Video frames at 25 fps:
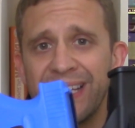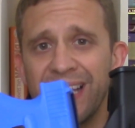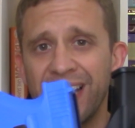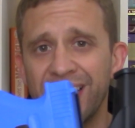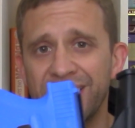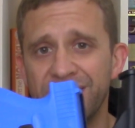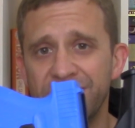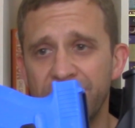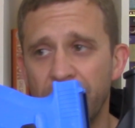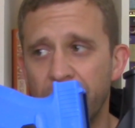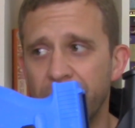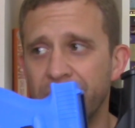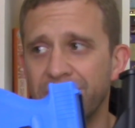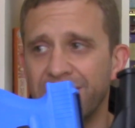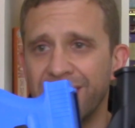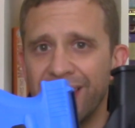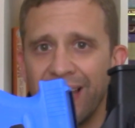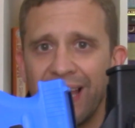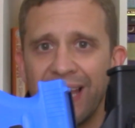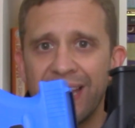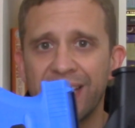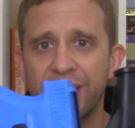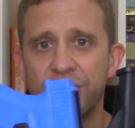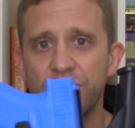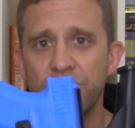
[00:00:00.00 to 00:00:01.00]
I don't
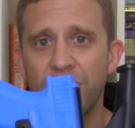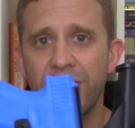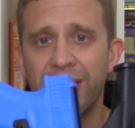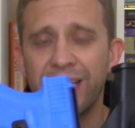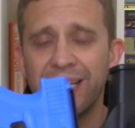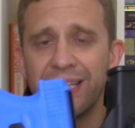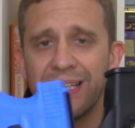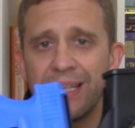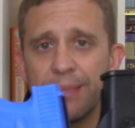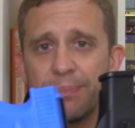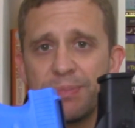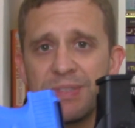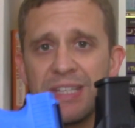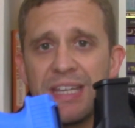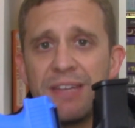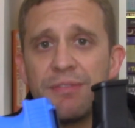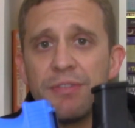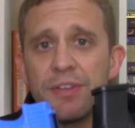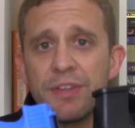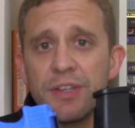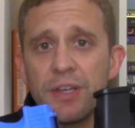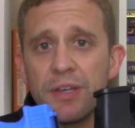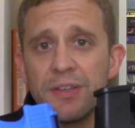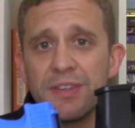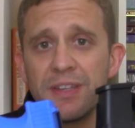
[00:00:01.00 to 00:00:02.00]
like J clips,
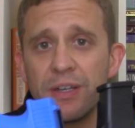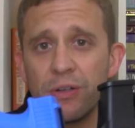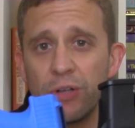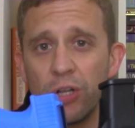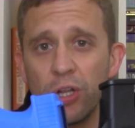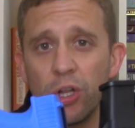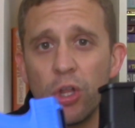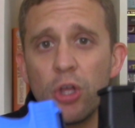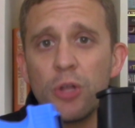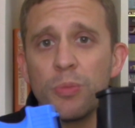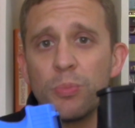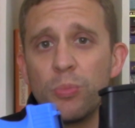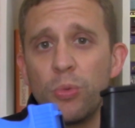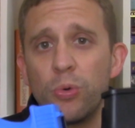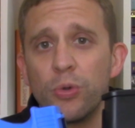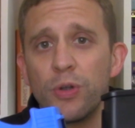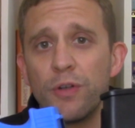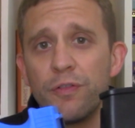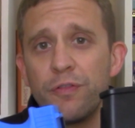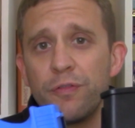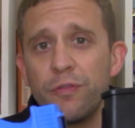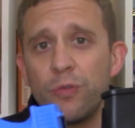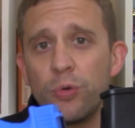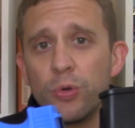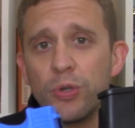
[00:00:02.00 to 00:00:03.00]
even though they're a lot more
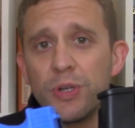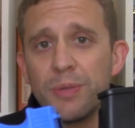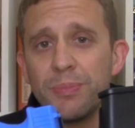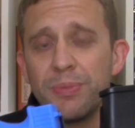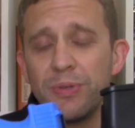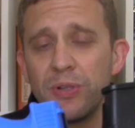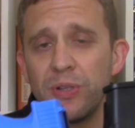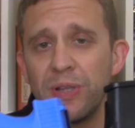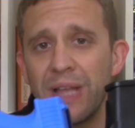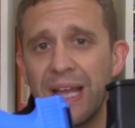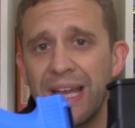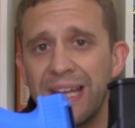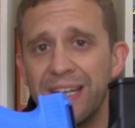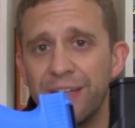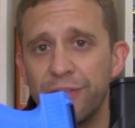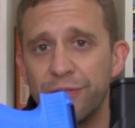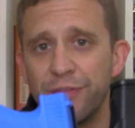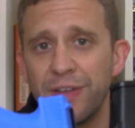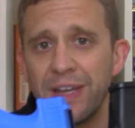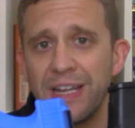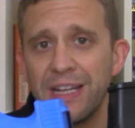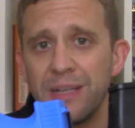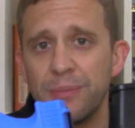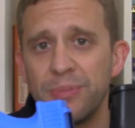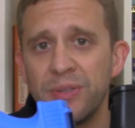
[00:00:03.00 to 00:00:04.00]
affordable and
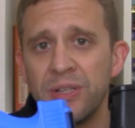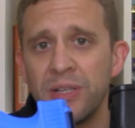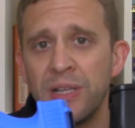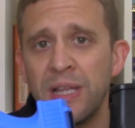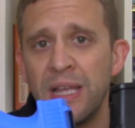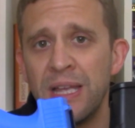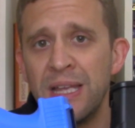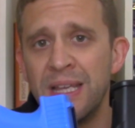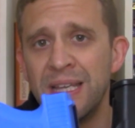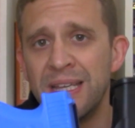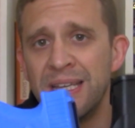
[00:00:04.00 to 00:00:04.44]
available.